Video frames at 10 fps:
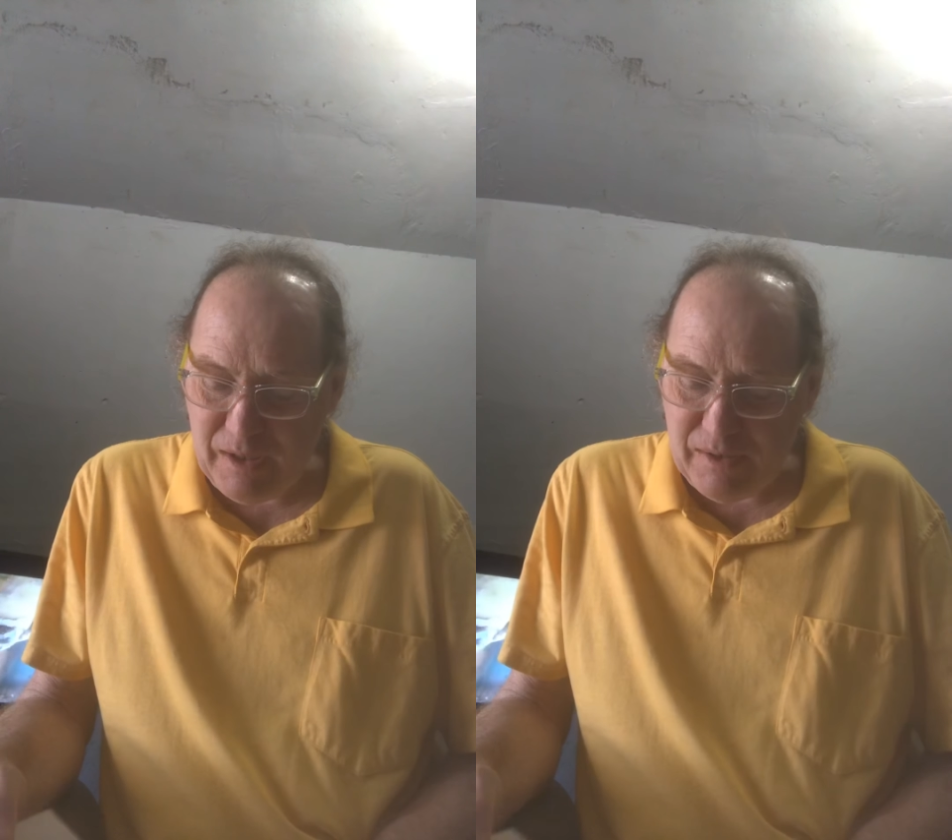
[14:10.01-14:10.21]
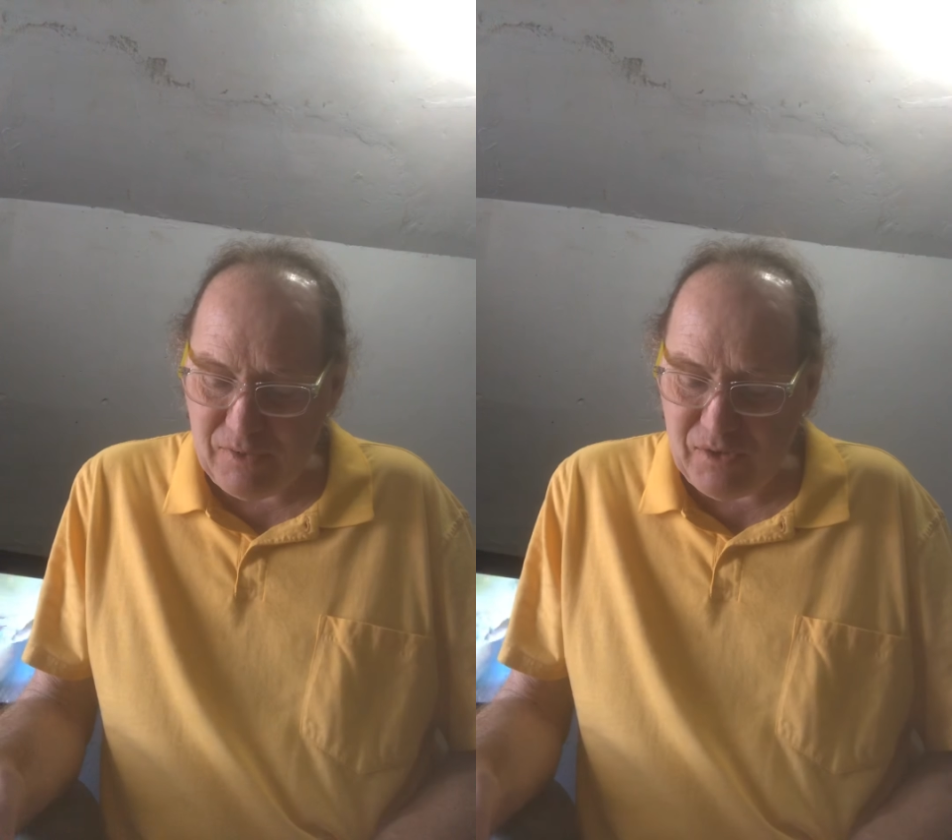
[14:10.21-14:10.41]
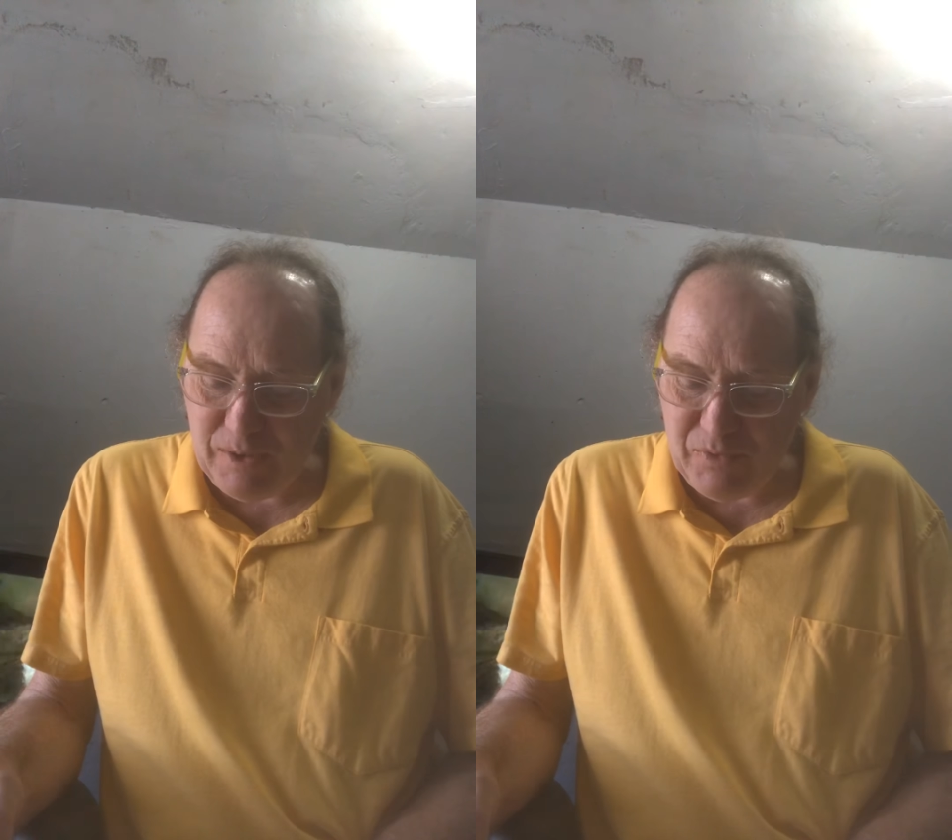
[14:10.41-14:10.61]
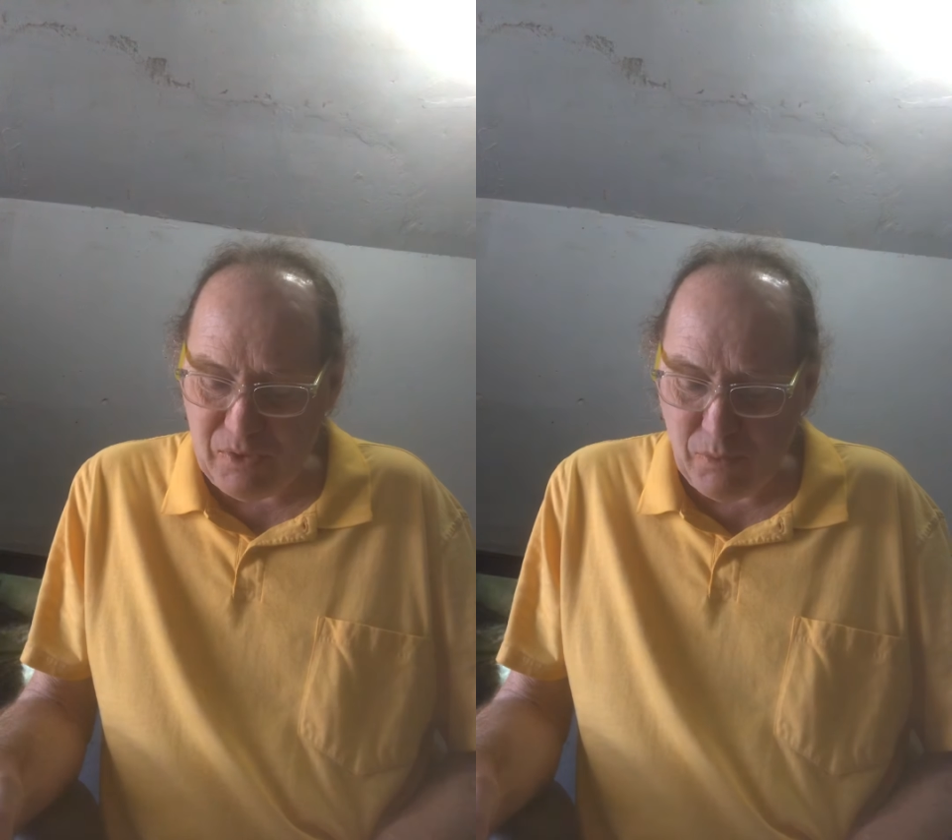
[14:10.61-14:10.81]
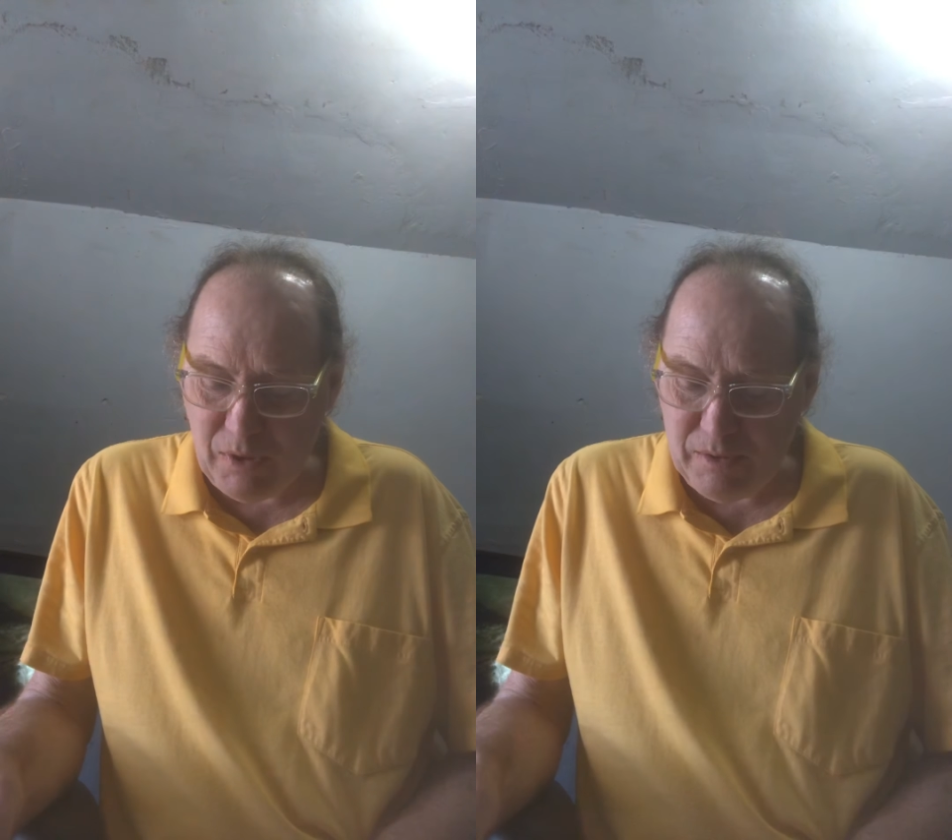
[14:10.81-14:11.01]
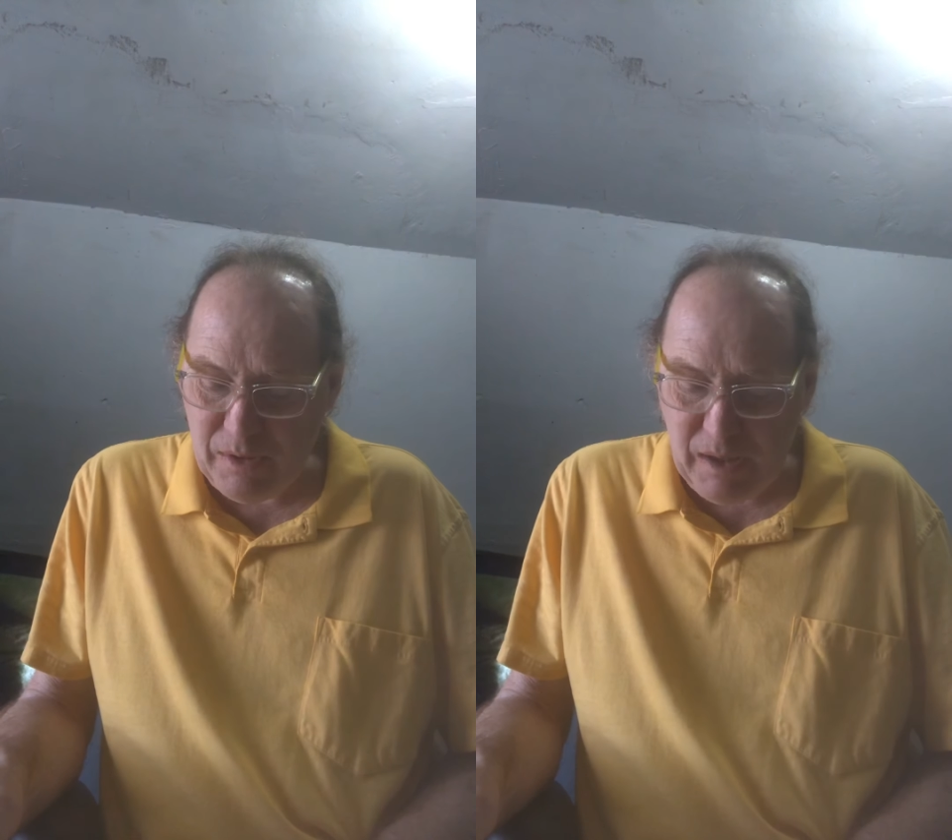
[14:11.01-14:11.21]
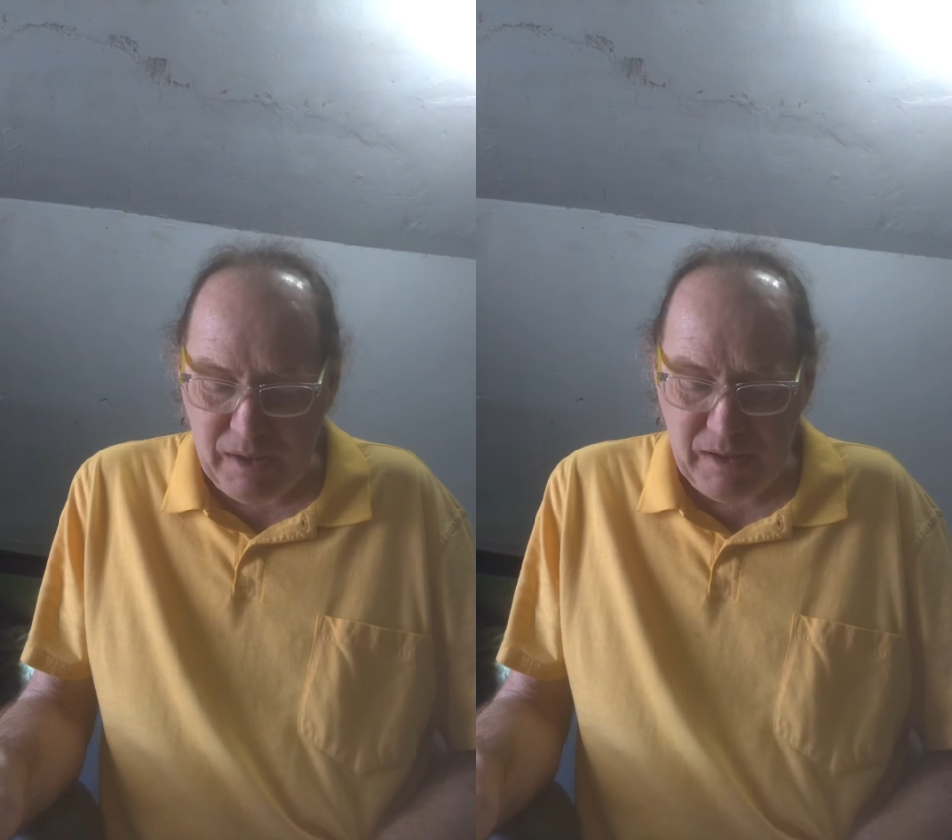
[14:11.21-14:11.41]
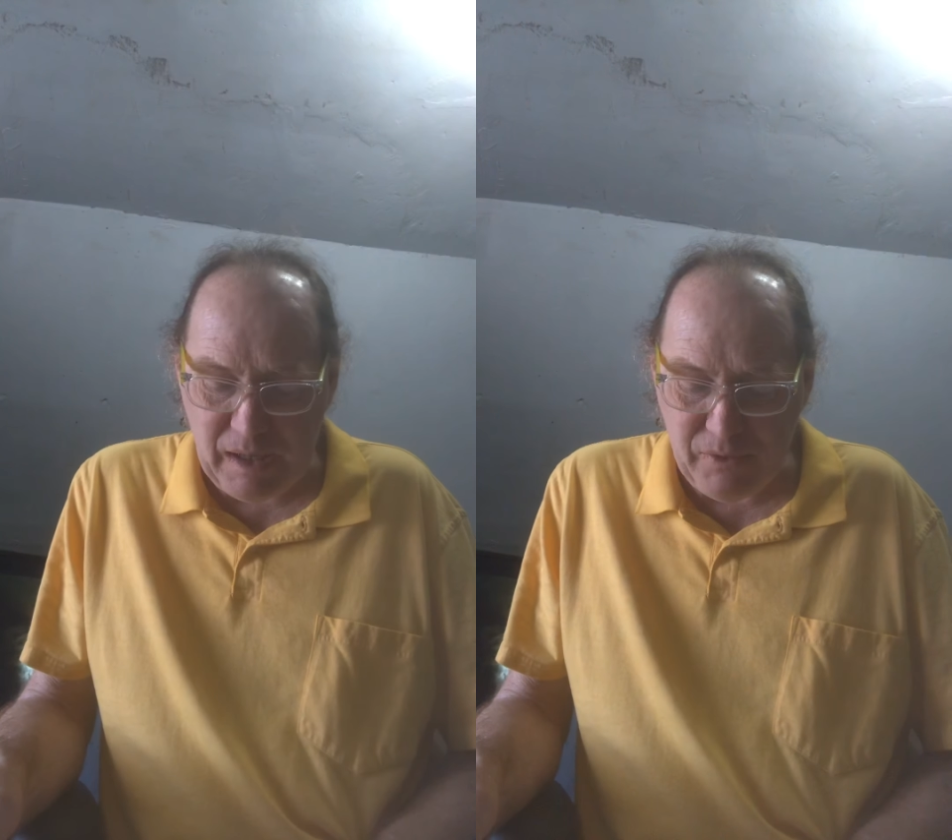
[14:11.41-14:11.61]
that seems to run
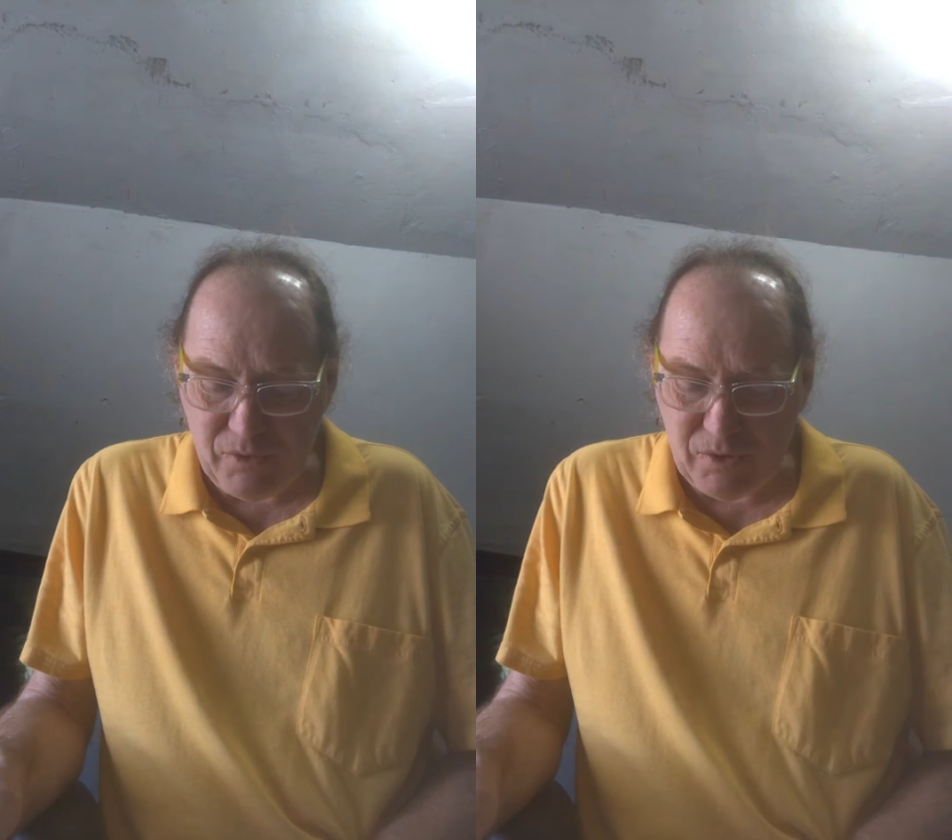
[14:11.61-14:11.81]
counter